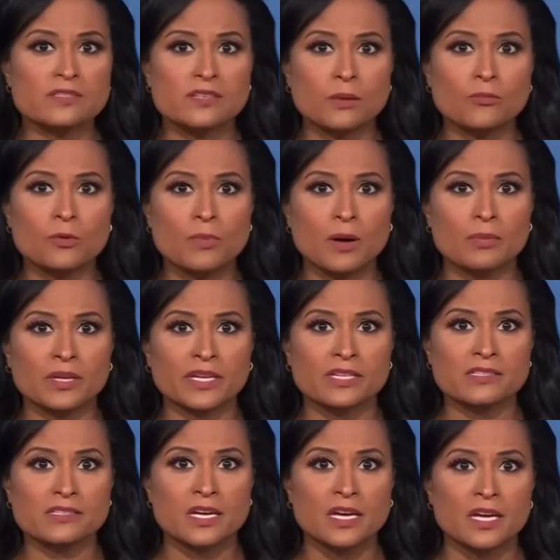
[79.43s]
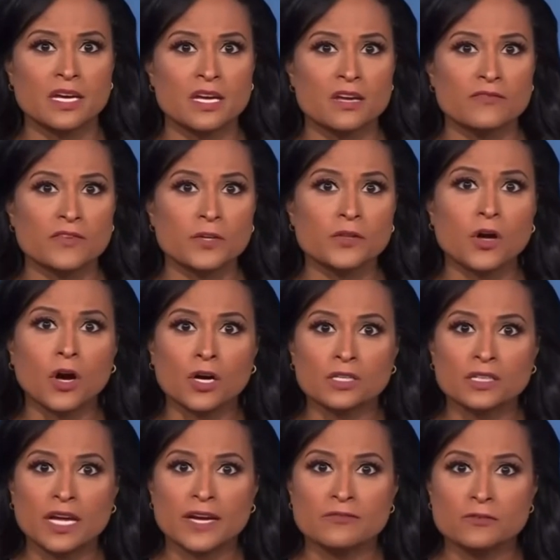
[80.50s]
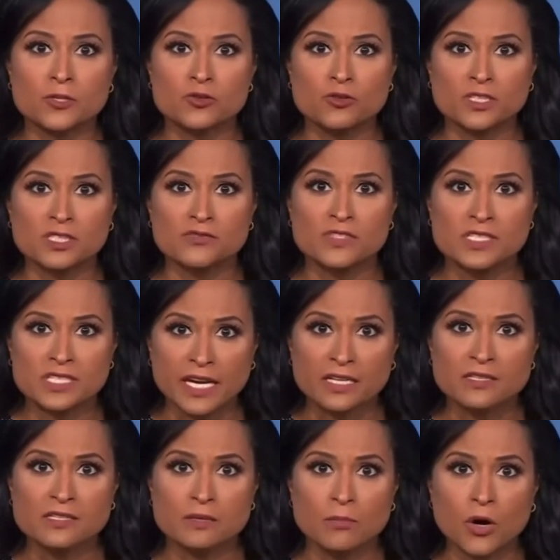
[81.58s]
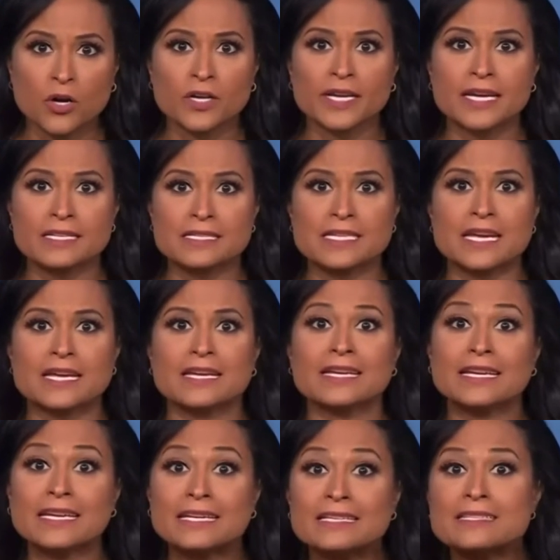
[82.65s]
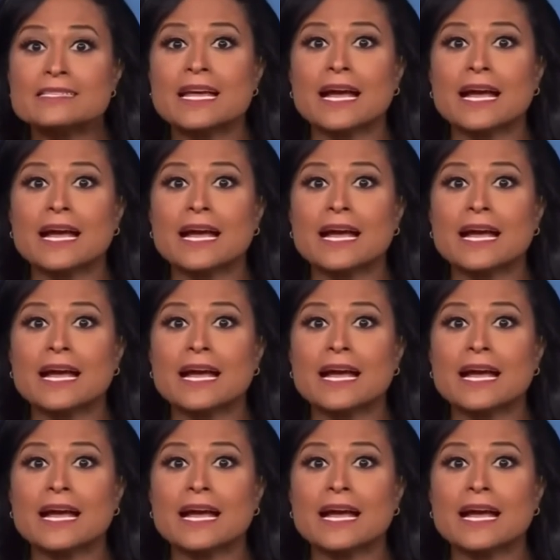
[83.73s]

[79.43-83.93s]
Some Republicans feel the hardline restrictive stance the party has taken is